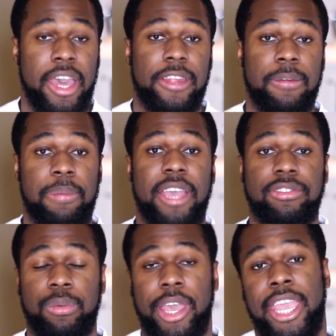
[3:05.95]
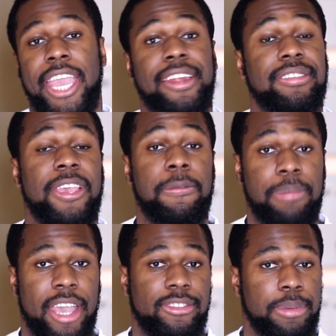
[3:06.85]
The best way, and I say
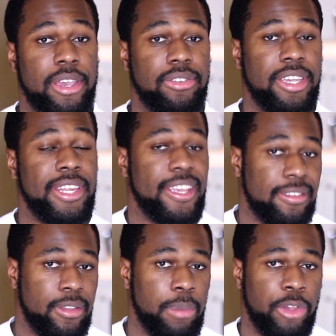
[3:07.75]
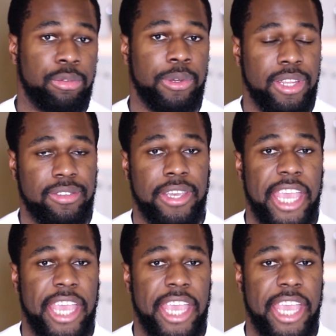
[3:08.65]
best because it is the most realistic